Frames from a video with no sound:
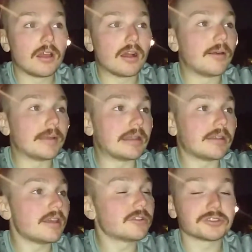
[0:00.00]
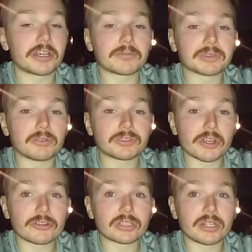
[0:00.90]
I mean, he doesn't take himself
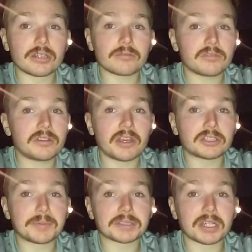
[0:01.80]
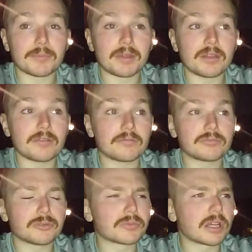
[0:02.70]
seriously. He takes a piss at me
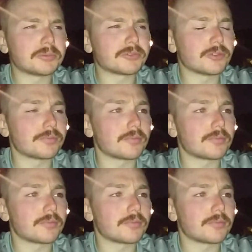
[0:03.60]
sometimes for